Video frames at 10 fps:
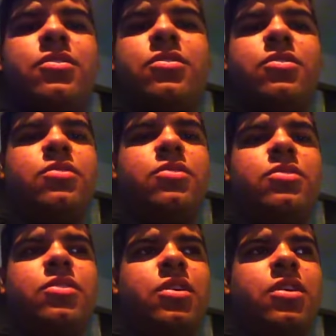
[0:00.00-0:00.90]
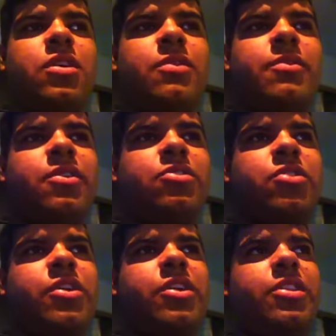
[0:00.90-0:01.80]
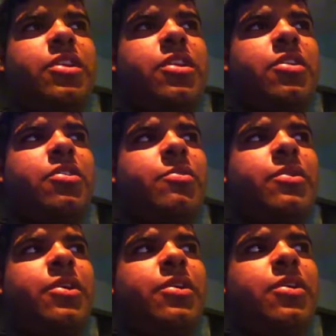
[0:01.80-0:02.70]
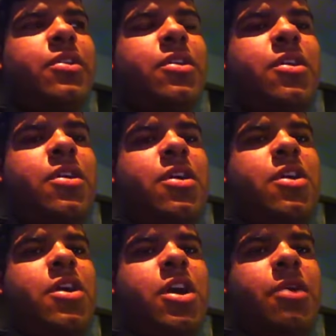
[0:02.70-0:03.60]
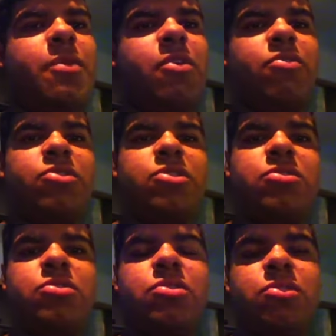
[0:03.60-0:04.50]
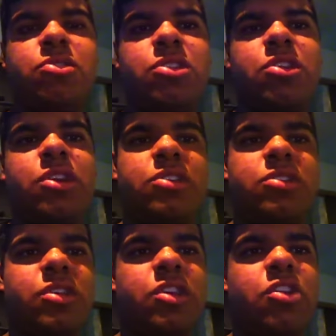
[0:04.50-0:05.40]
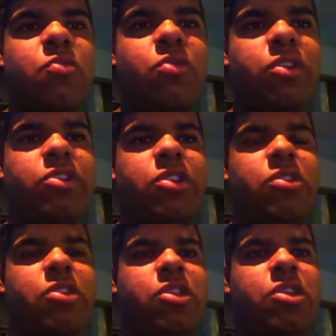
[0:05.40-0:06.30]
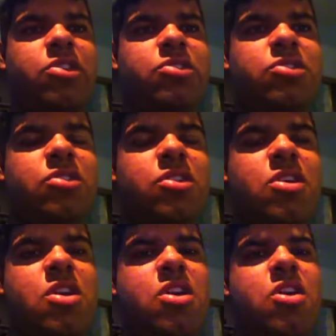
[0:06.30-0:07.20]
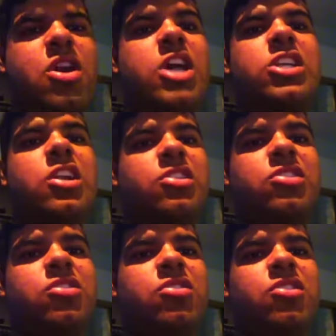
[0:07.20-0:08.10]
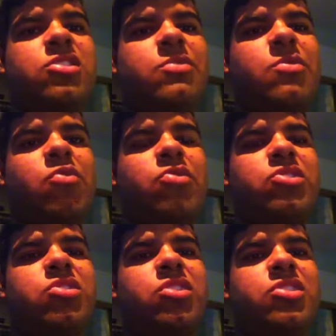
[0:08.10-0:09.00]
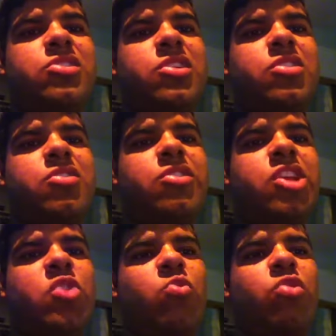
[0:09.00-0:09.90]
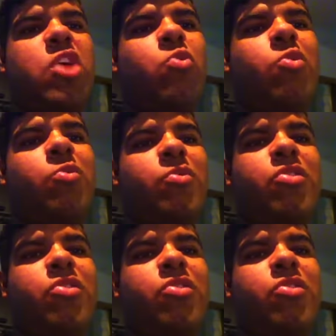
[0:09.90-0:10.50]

so uh, I'm not gonna show you anything at all, but I probably so see you guys later. We'll continue this. I did not continue this. I mean, we'll see you guys later, and then I will.